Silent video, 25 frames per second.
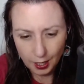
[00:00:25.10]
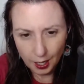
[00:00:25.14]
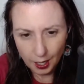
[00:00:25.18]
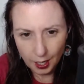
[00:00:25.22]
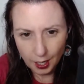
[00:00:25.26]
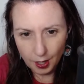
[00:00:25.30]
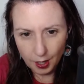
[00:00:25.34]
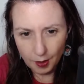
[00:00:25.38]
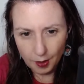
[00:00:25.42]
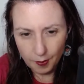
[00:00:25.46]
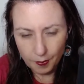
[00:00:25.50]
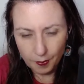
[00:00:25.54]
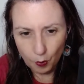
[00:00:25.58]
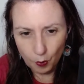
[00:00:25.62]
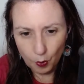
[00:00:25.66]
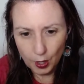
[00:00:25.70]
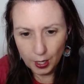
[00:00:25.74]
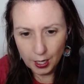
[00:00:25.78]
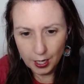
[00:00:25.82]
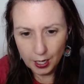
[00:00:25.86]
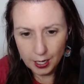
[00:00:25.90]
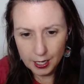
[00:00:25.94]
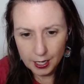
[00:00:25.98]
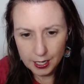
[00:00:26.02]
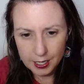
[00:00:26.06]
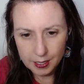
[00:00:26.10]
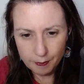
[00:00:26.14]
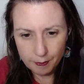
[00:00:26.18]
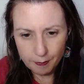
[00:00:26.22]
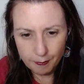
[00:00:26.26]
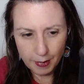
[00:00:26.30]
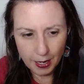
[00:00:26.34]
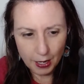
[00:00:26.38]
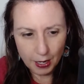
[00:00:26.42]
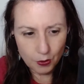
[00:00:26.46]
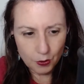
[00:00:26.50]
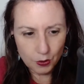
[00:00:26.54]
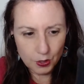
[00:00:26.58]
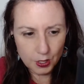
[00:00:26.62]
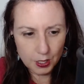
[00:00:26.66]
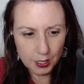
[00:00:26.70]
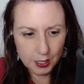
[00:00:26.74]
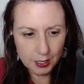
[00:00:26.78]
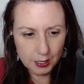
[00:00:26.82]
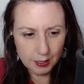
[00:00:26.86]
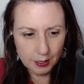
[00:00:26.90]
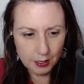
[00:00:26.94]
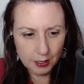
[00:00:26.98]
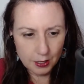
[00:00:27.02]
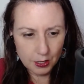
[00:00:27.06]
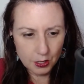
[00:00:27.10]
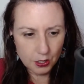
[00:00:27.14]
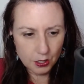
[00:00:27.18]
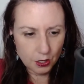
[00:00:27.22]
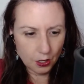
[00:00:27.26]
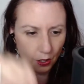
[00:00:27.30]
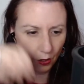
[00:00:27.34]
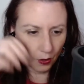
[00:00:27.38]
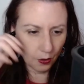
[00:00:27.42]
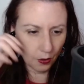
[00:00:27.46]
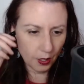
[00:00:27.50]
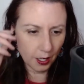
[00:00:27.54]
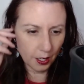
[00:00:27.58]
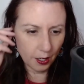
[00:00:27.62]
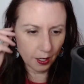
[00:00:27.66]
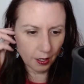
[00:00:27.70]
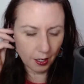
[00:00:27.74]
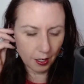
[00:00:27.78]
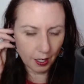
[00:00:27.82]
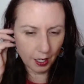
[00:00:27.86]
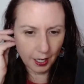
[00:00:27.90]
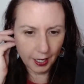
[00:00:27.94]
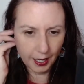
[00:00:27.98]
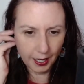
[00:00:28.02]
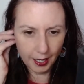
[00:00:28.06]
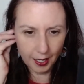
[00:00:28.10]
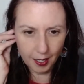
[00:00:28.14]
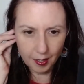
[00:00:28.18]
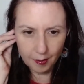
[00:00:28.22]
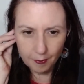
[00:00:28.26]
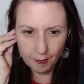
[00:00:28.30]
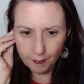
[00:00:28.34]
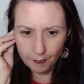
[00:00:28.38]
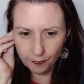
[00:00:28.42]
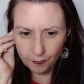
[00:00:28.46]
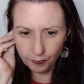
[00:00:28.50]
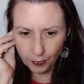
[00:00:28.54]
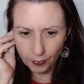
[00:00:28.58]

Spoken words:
what it is about. So here I am